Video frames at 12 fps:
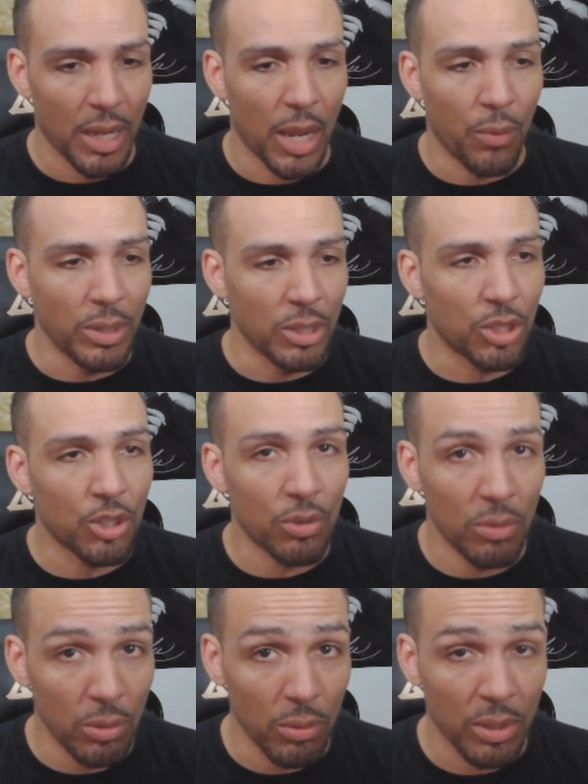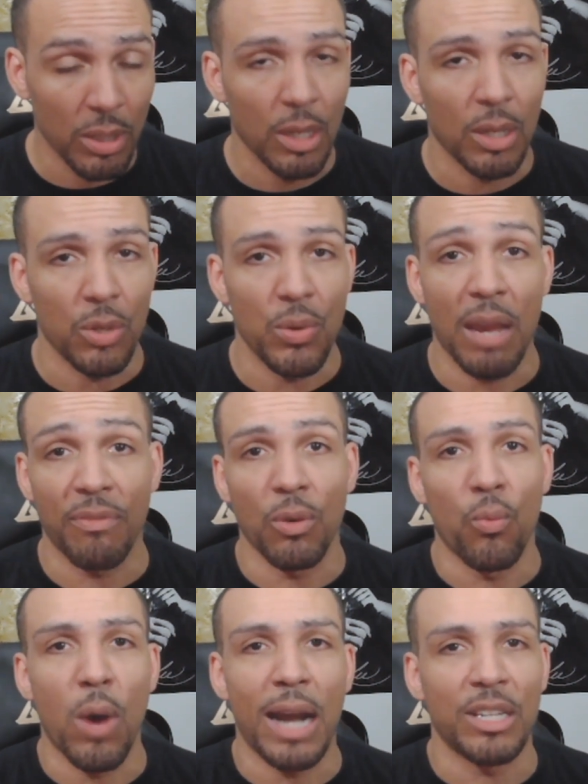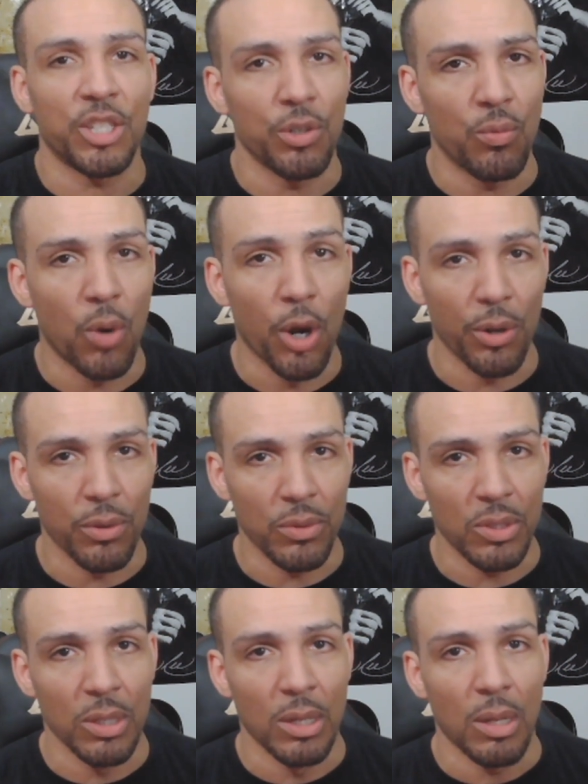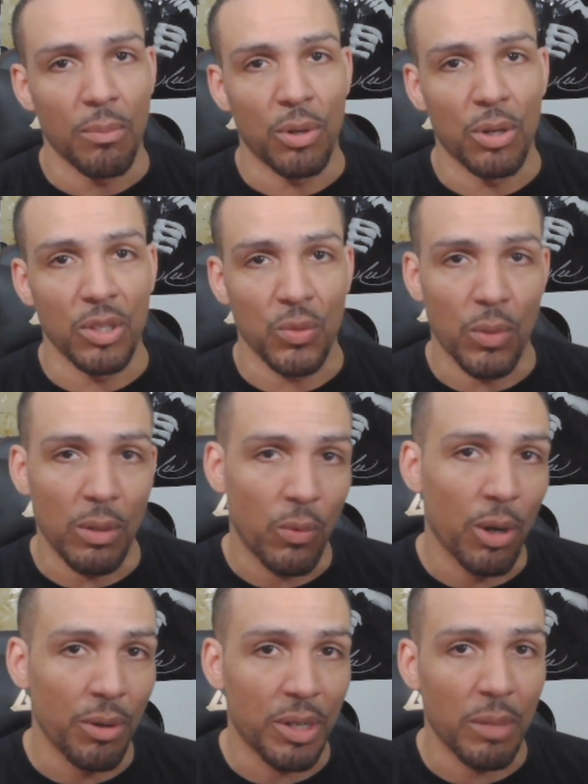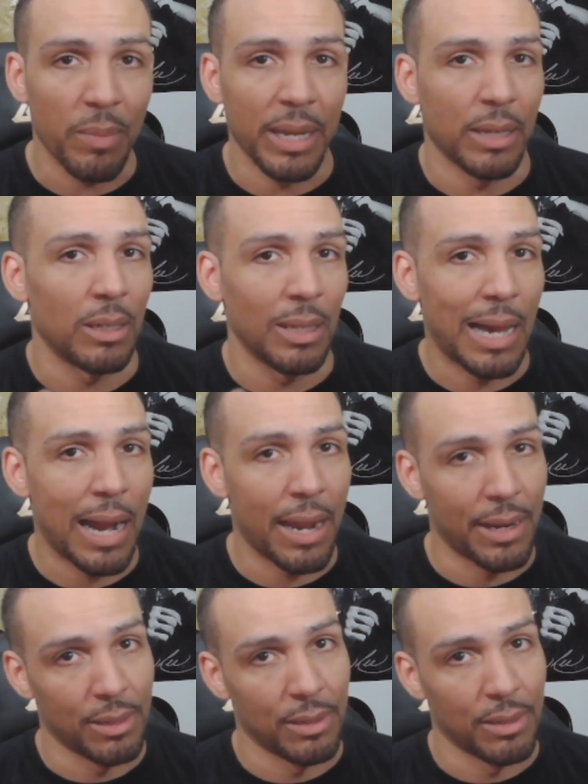And when it's truth, you have to watch your words, because one word can make it a lie.